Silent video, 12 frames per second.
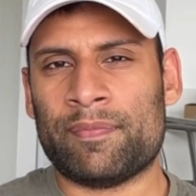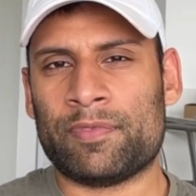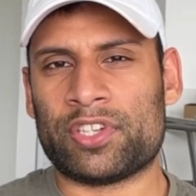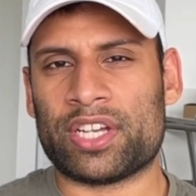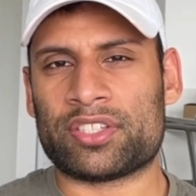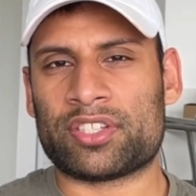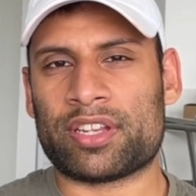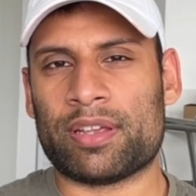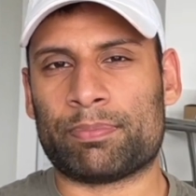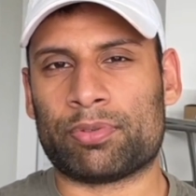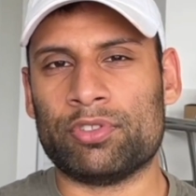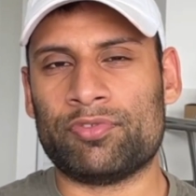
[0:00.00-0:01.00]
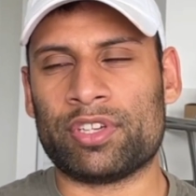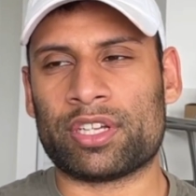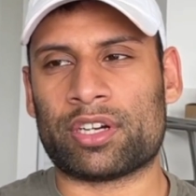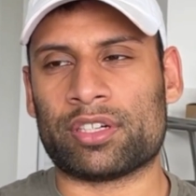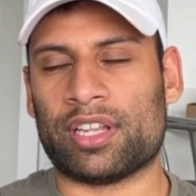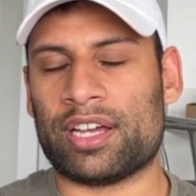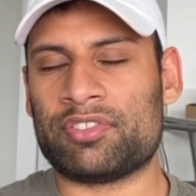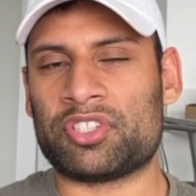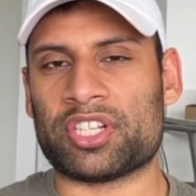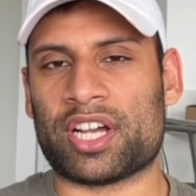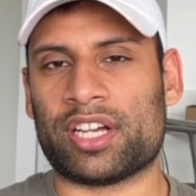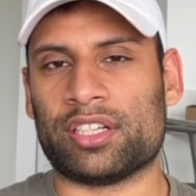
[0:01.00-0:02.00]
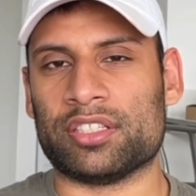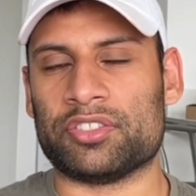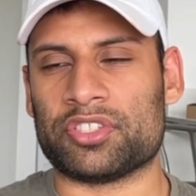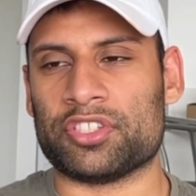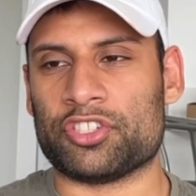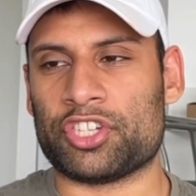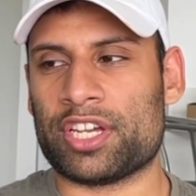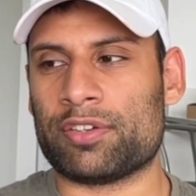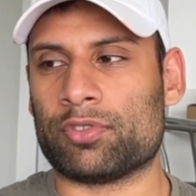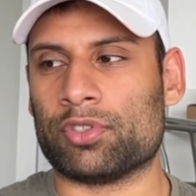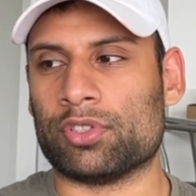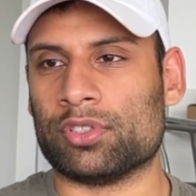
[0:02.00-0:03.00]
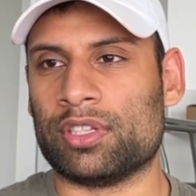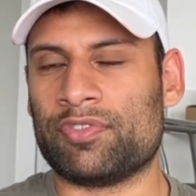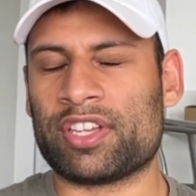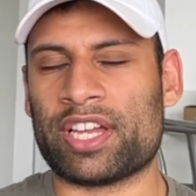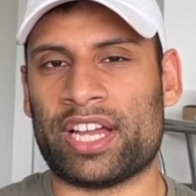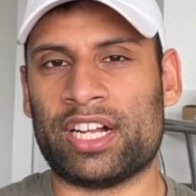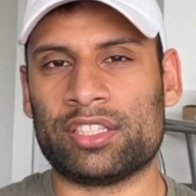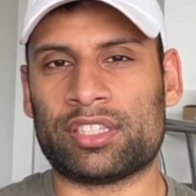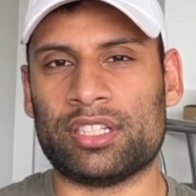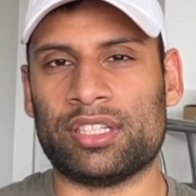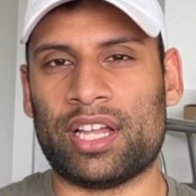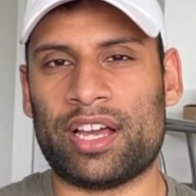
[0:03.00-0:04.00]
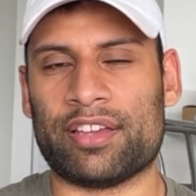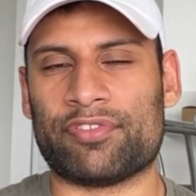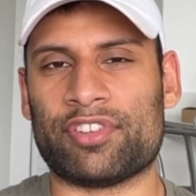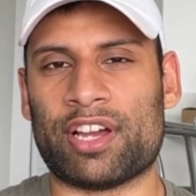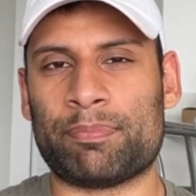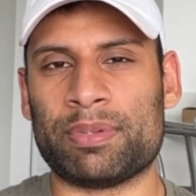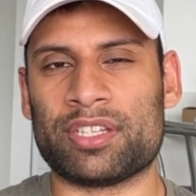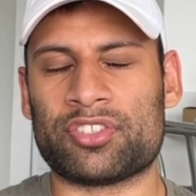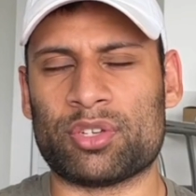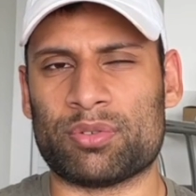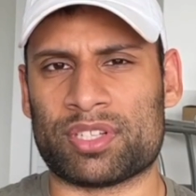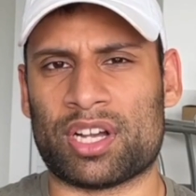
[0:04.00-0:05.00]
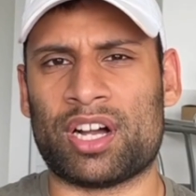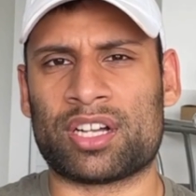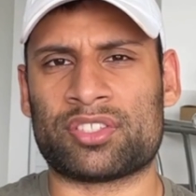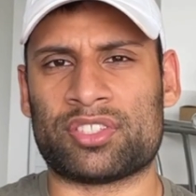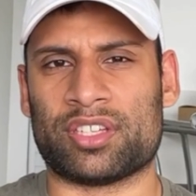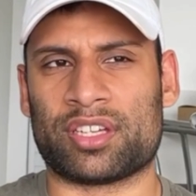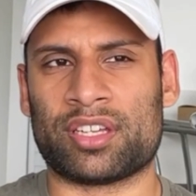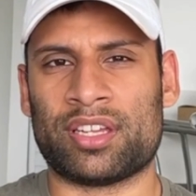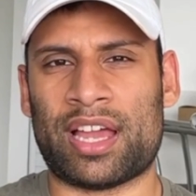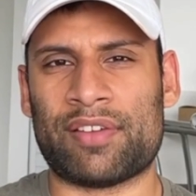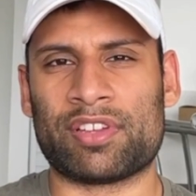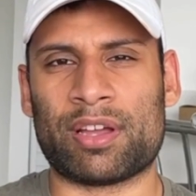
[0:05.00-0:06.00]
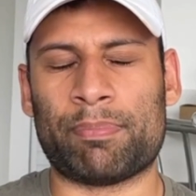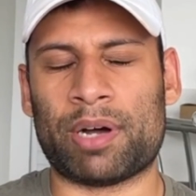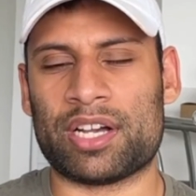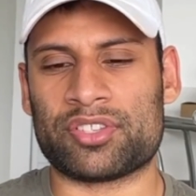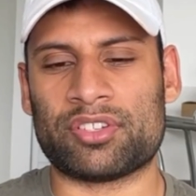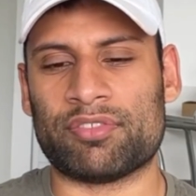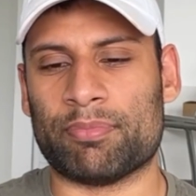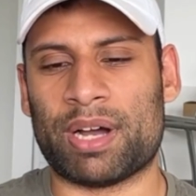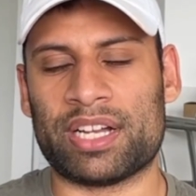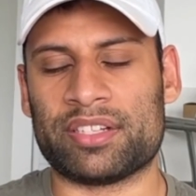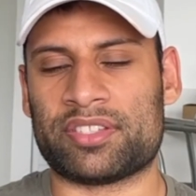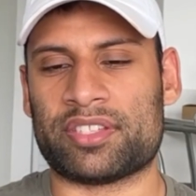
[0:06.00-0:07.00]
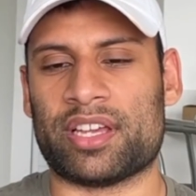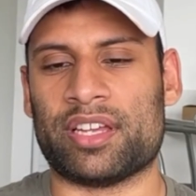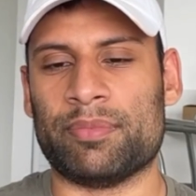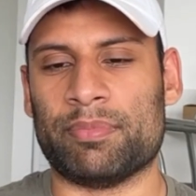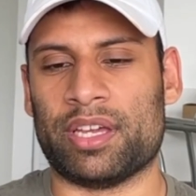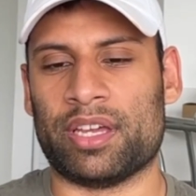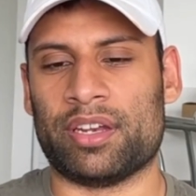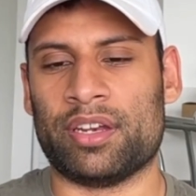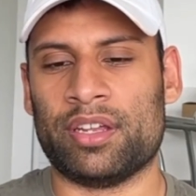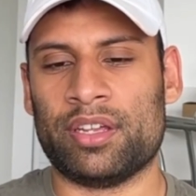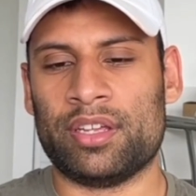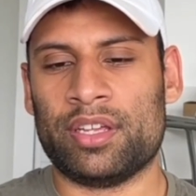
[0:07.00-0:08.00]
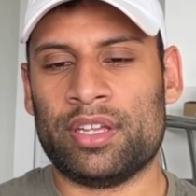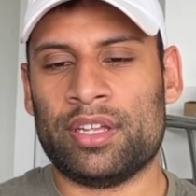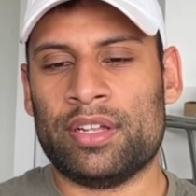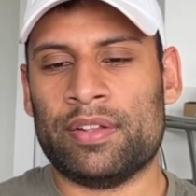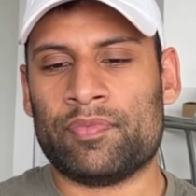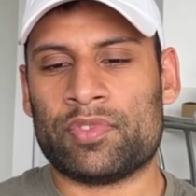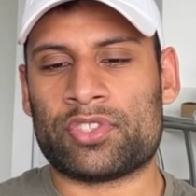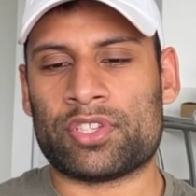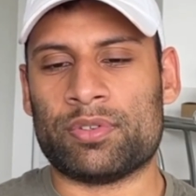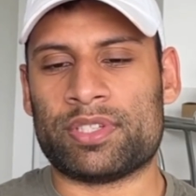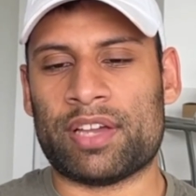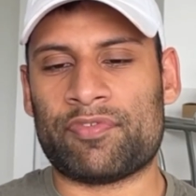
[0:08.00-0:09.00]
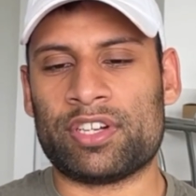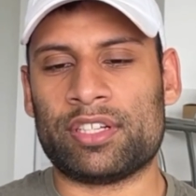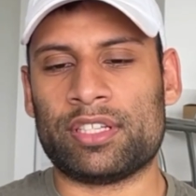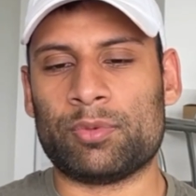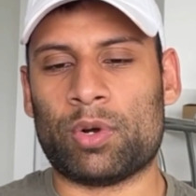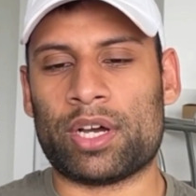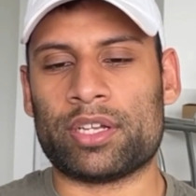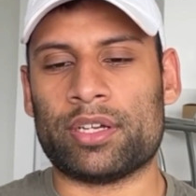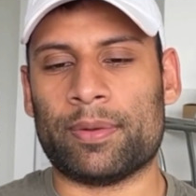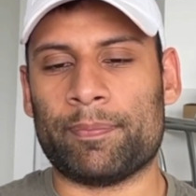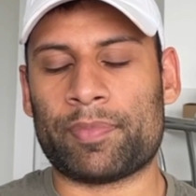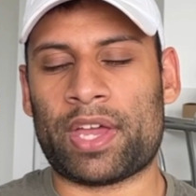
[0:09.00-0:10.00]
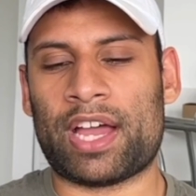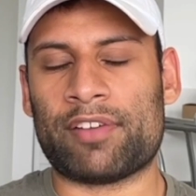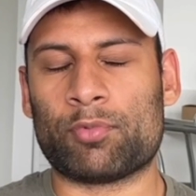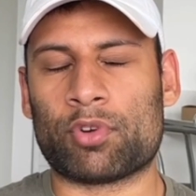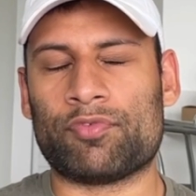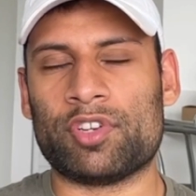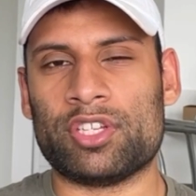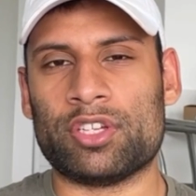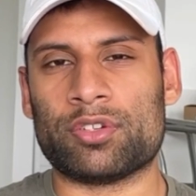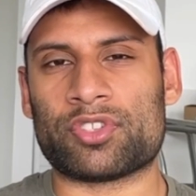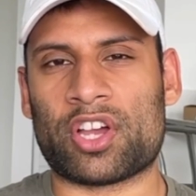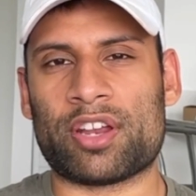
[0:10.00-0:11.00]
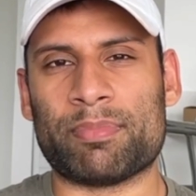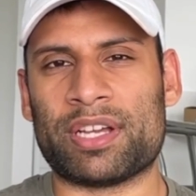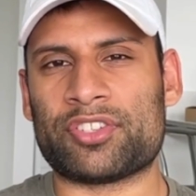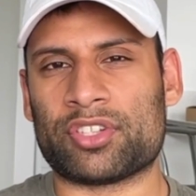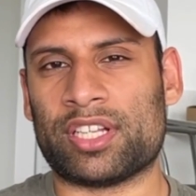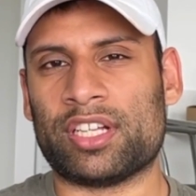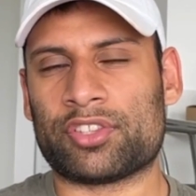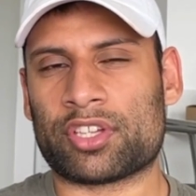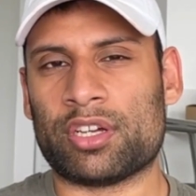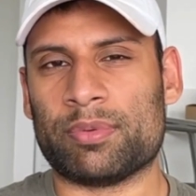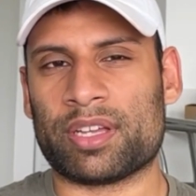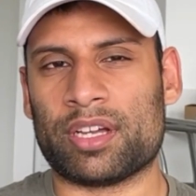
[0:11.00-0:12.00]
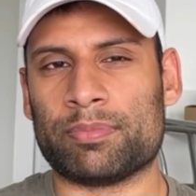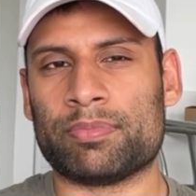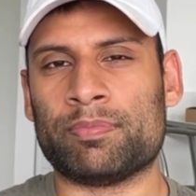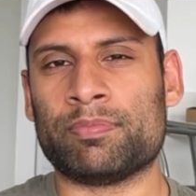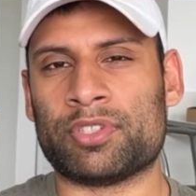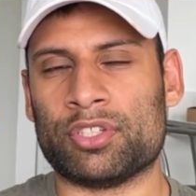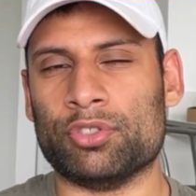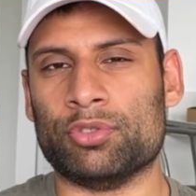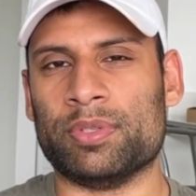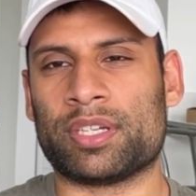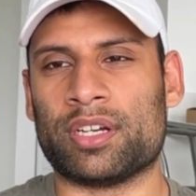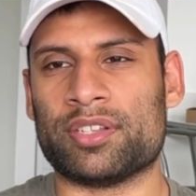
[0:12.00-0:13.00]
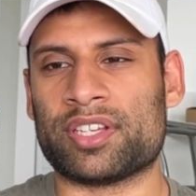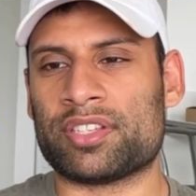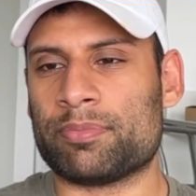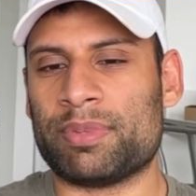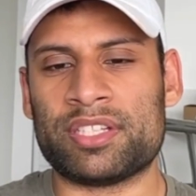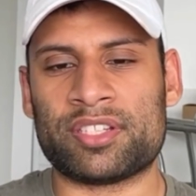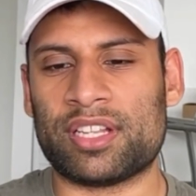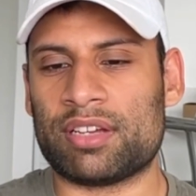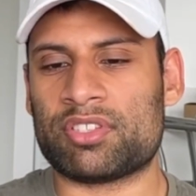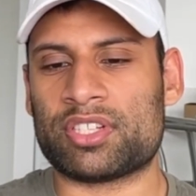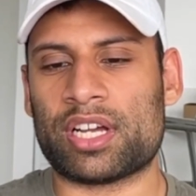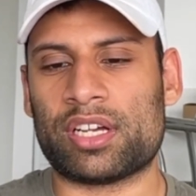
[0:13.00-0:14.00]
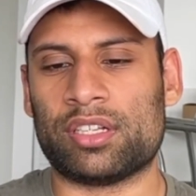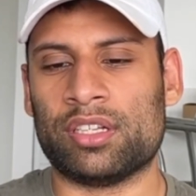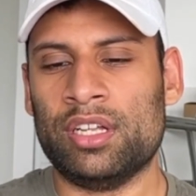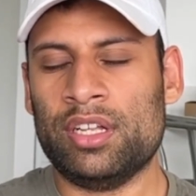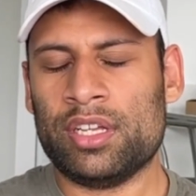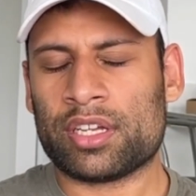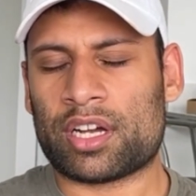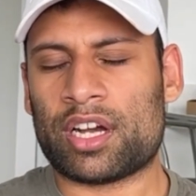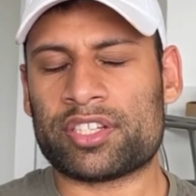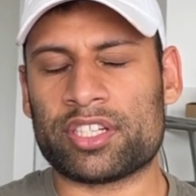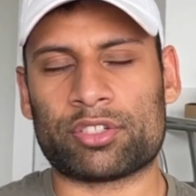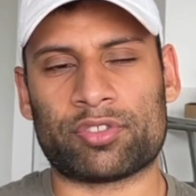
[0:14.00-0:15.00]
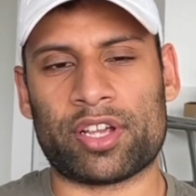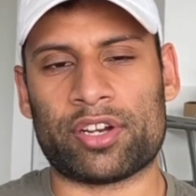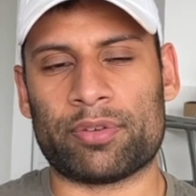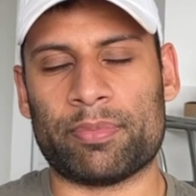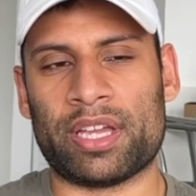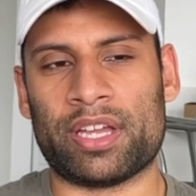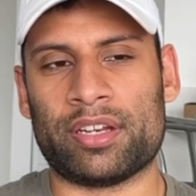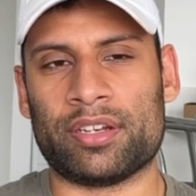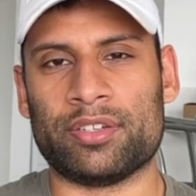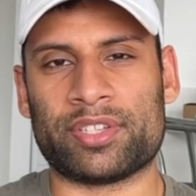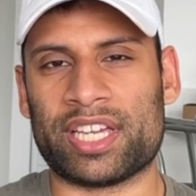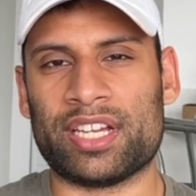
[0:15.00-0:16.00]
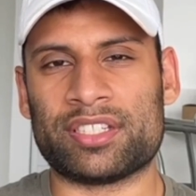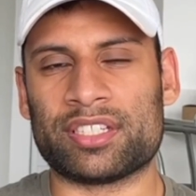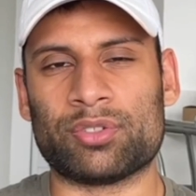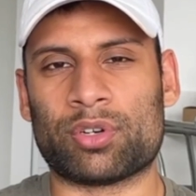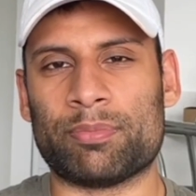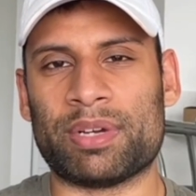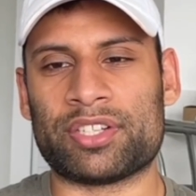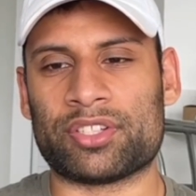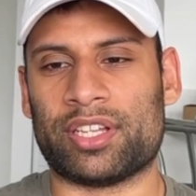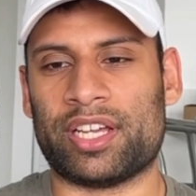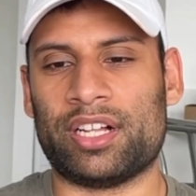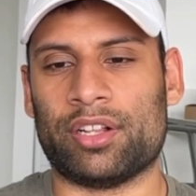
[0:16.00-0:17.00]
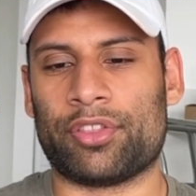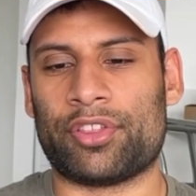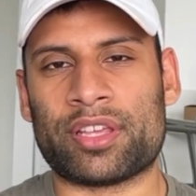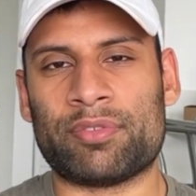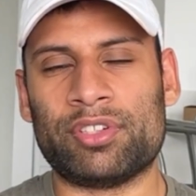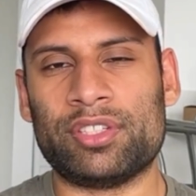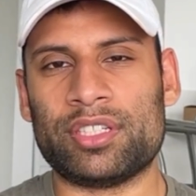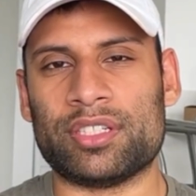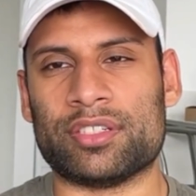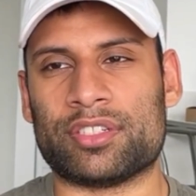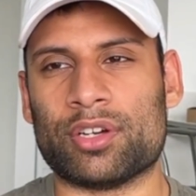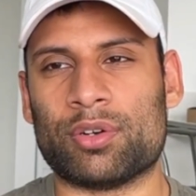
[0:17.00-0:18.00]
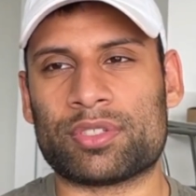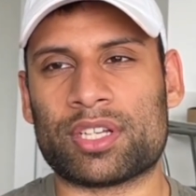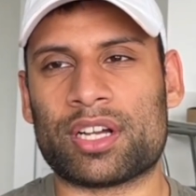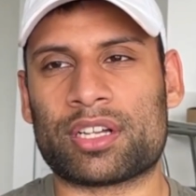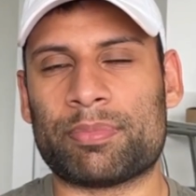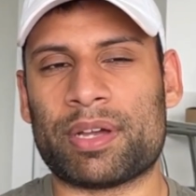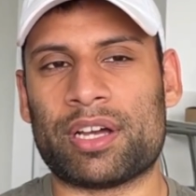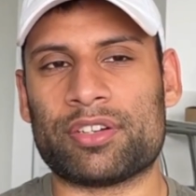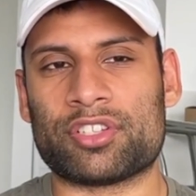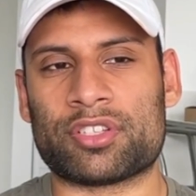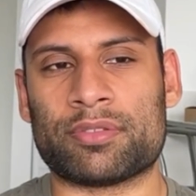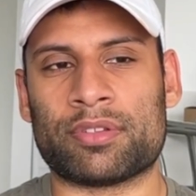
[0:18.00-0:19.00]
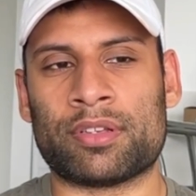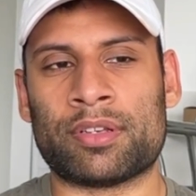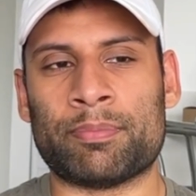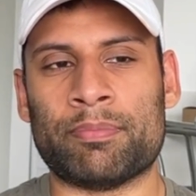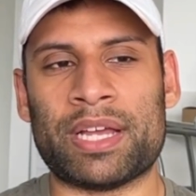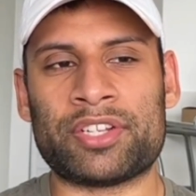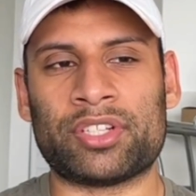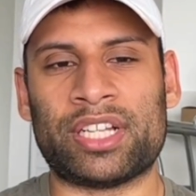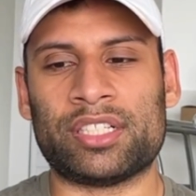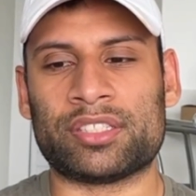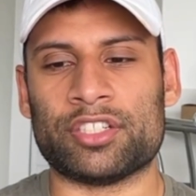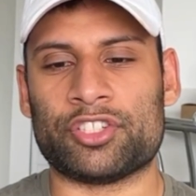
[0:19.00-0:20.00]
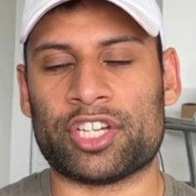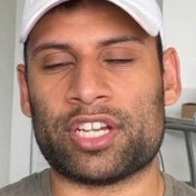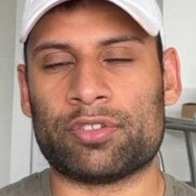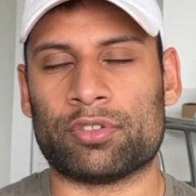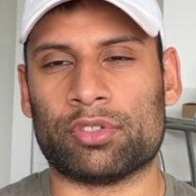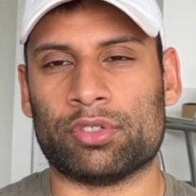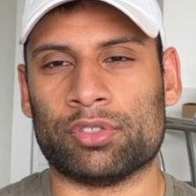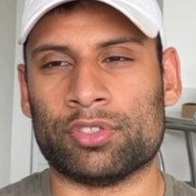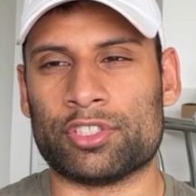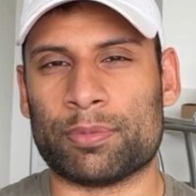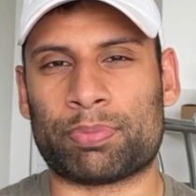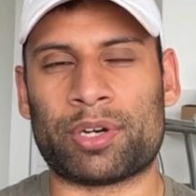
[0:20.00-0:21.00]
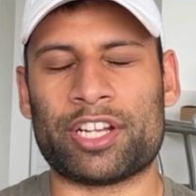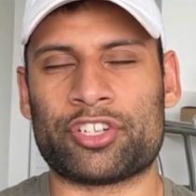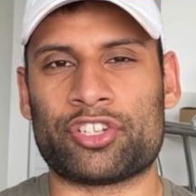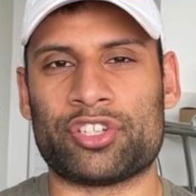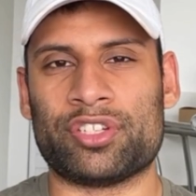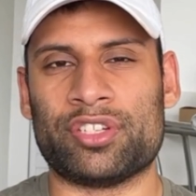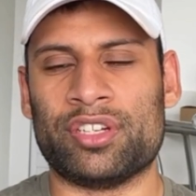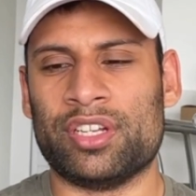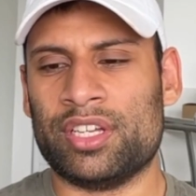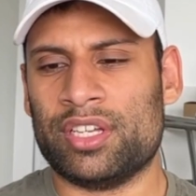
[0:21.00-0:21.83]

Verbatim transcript: Just improving our lifestyle is in general, living a healthy life, not being so toxic, having a positive mindset, man. So definitely want to have more videos on mental health coming up too because as a men's lifestyle content creator, man, you can't ignore mental health. They really don't talk about just mental health in general, depression.